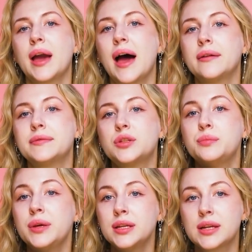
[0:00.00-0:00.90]
have to
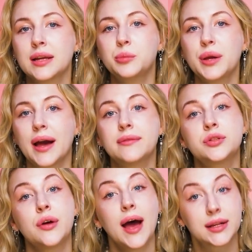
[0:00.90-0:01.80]
bid and we have
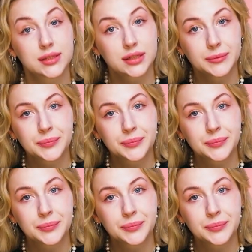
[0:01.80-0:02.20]
to ask.